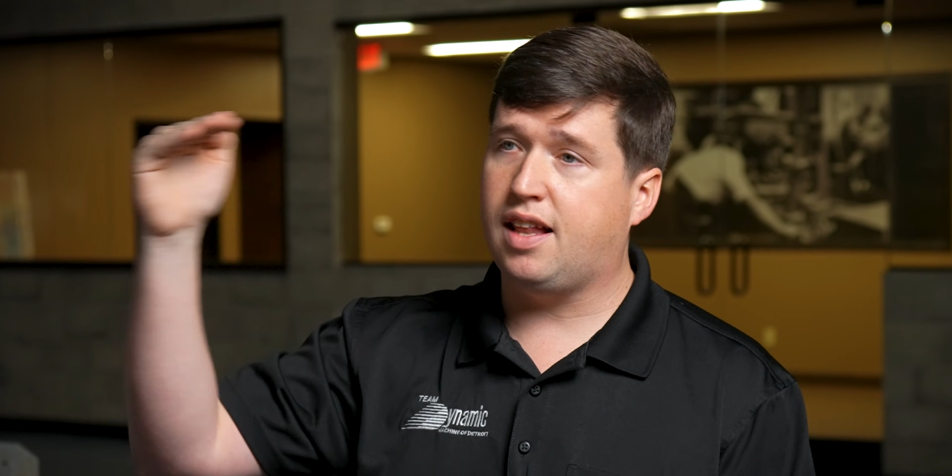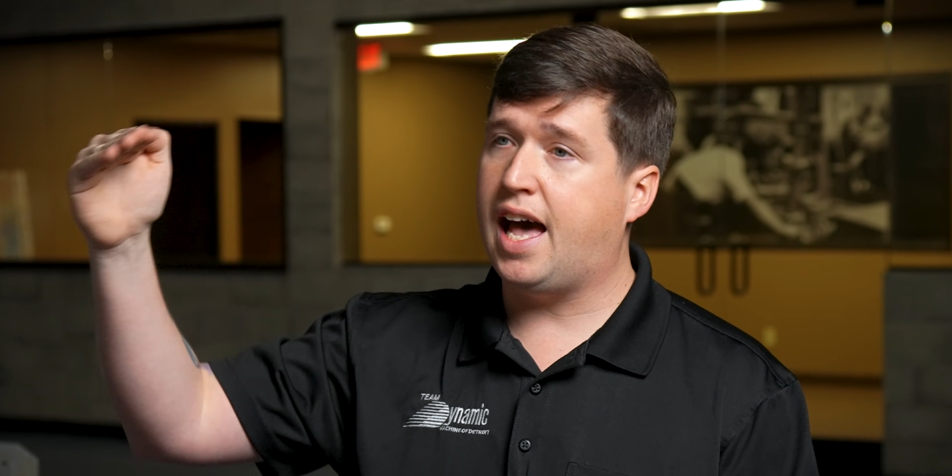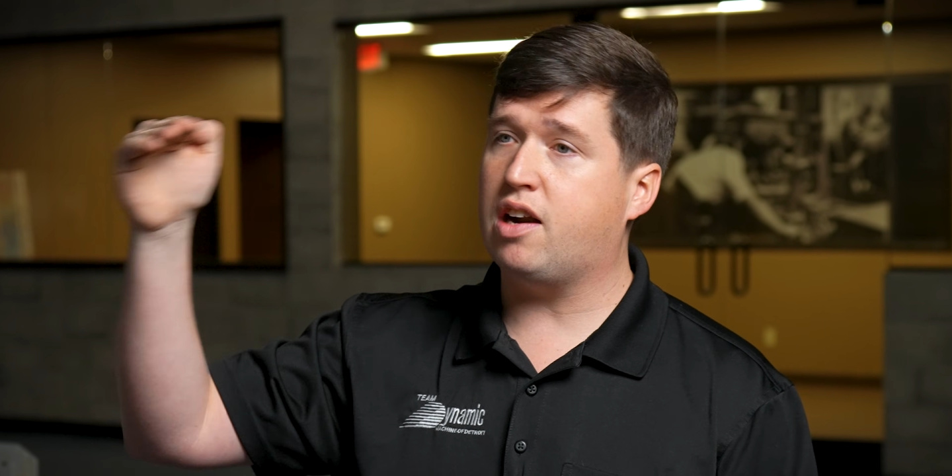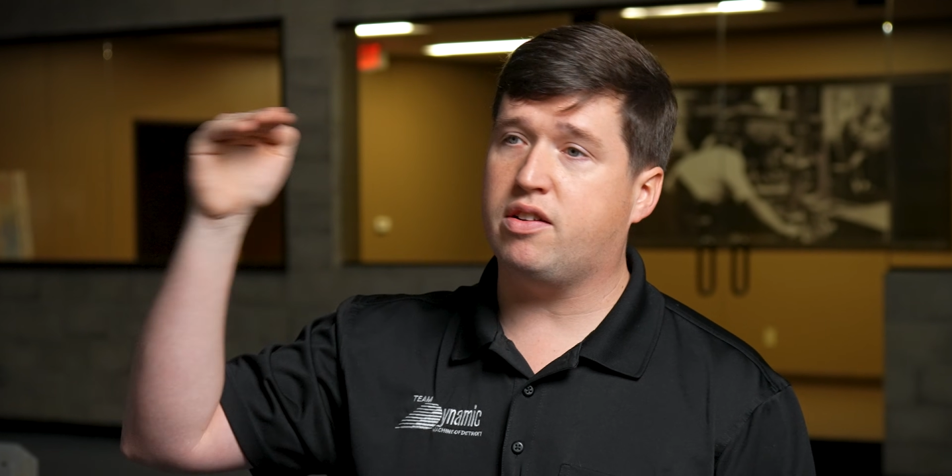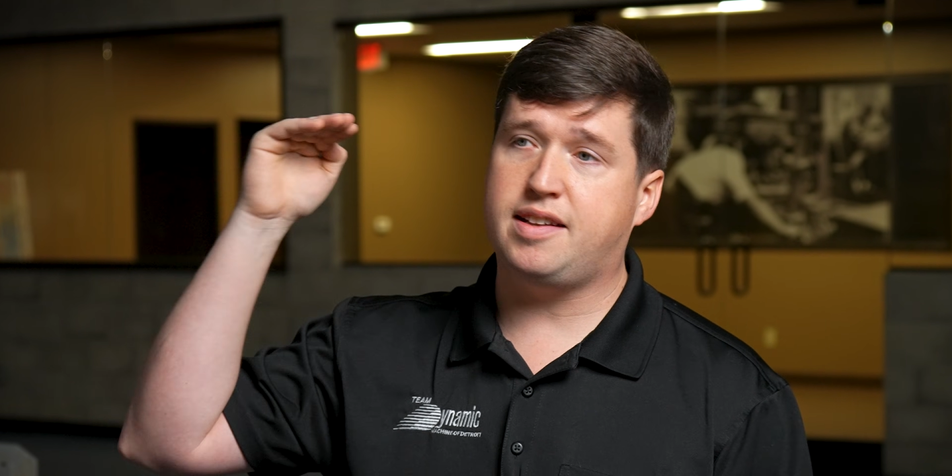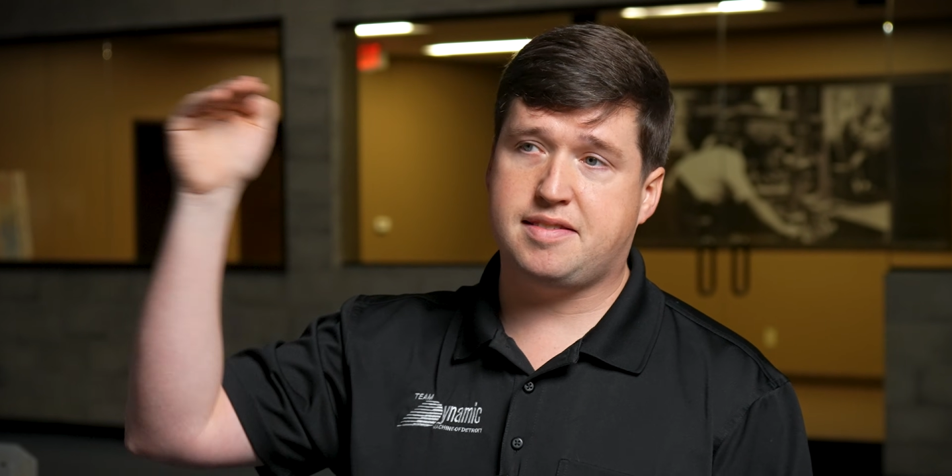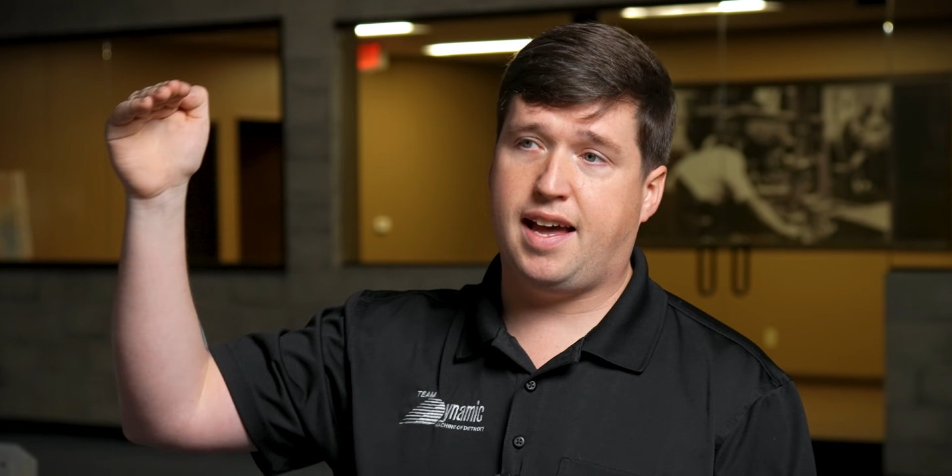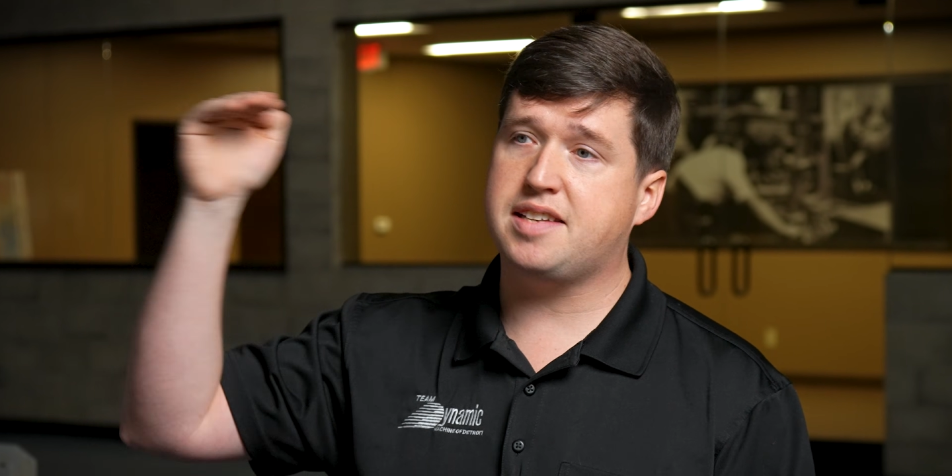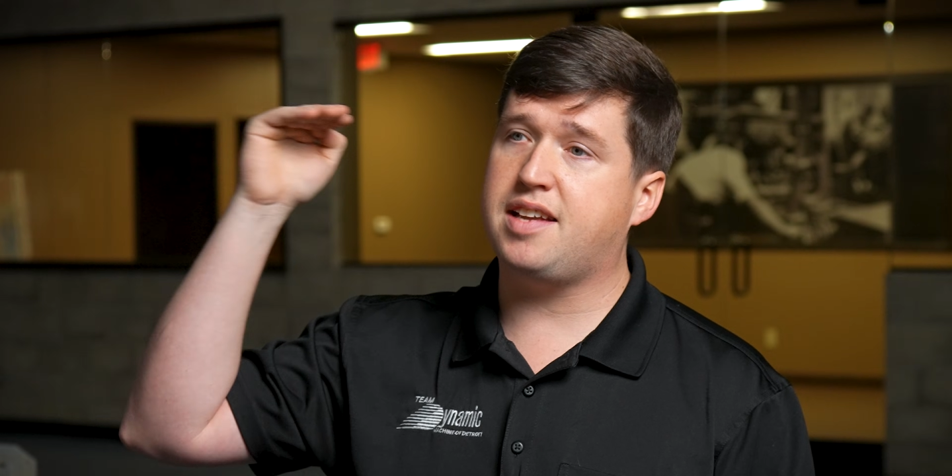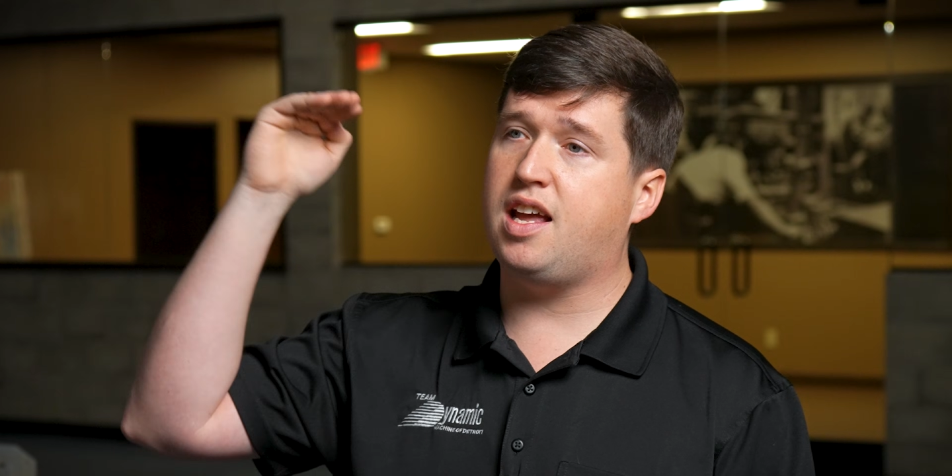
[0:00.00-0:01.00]
ladder these
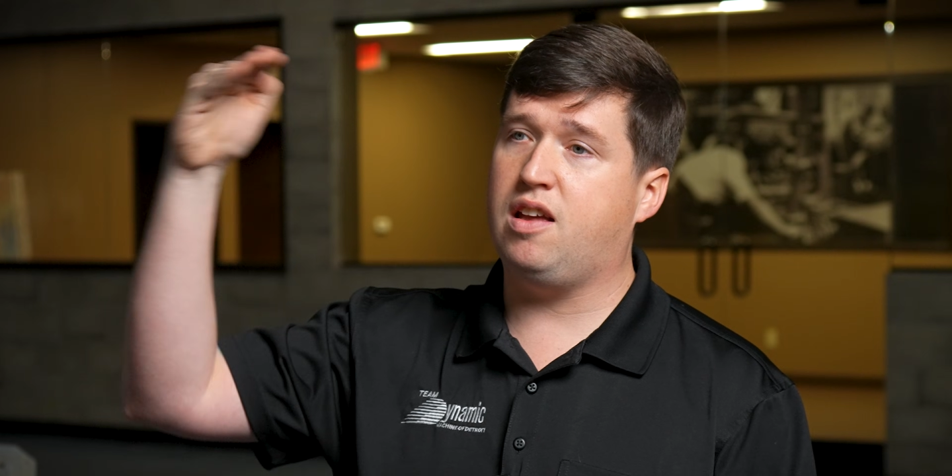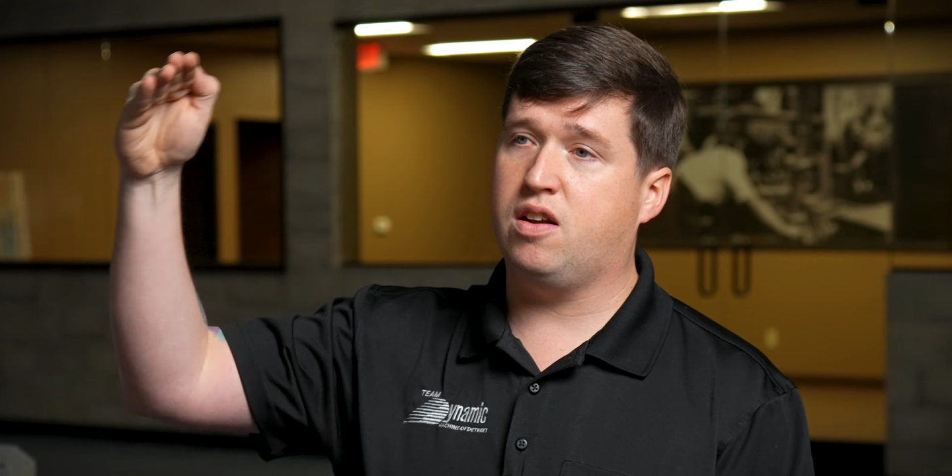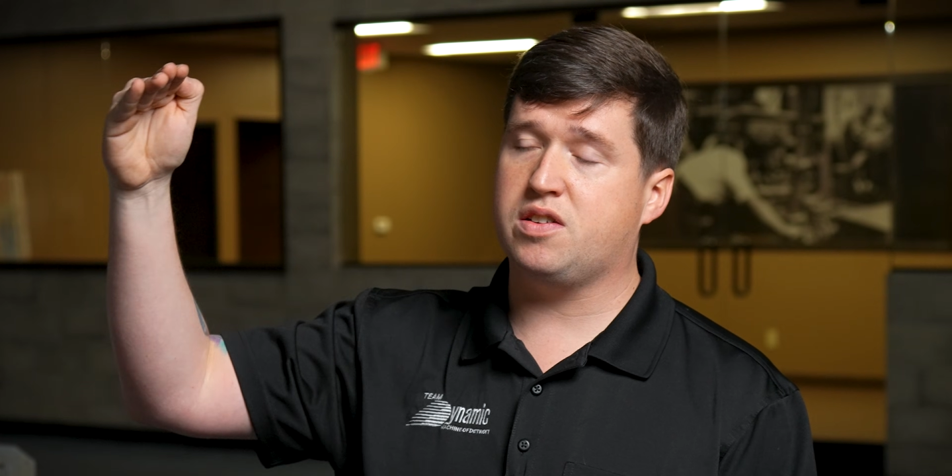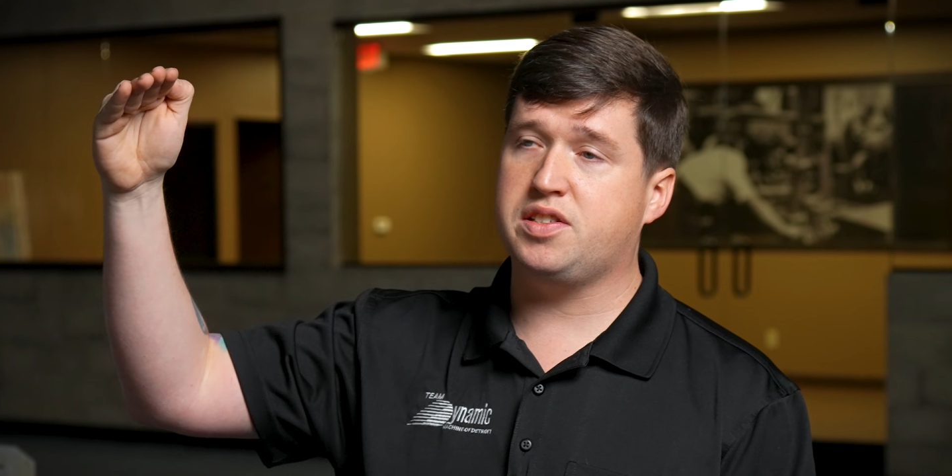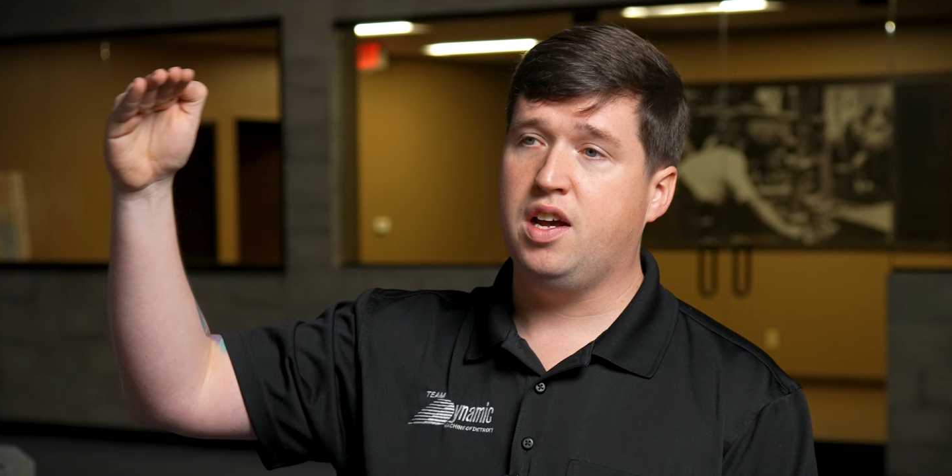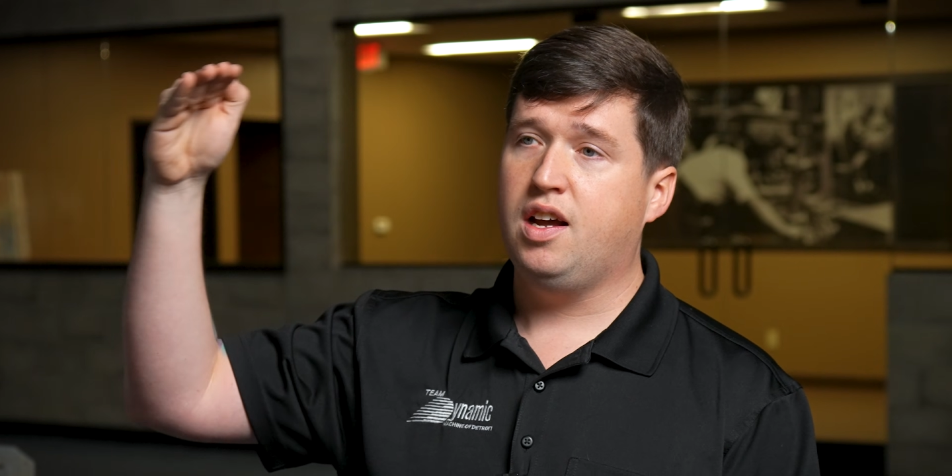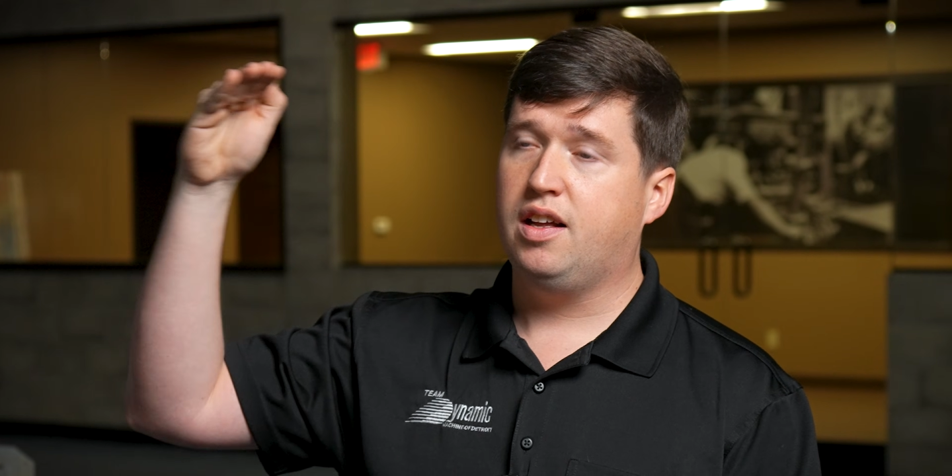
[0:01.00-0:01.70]
last eight years.